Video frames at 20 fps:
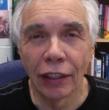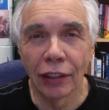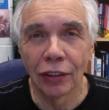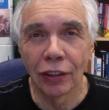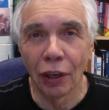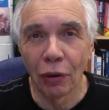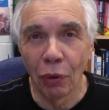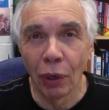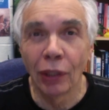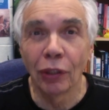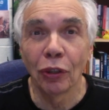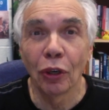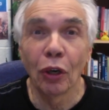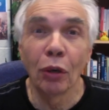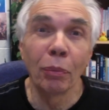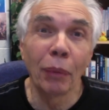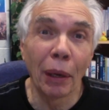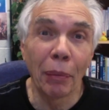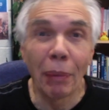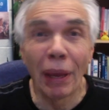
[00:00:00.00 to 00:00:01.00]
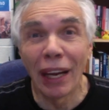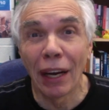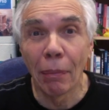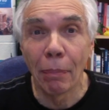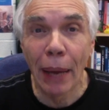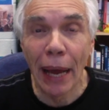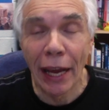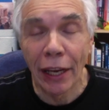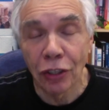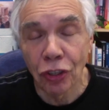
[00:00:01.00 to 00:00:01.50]
So I went home, I made a
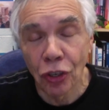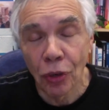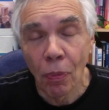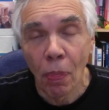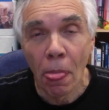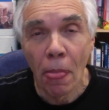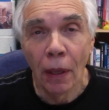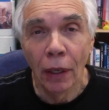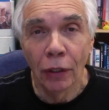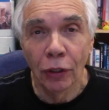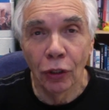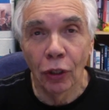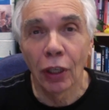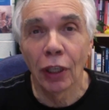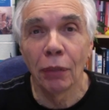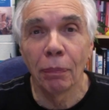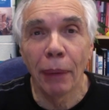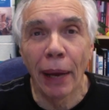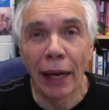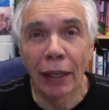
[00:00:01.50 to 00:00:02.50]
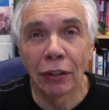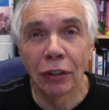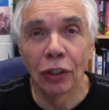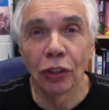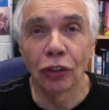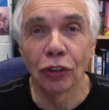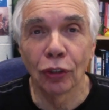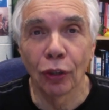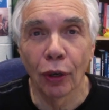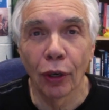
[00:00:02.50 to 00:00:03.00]
batch, took it back to the
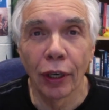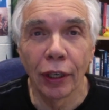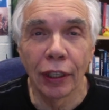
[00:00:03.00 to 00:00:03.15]
store.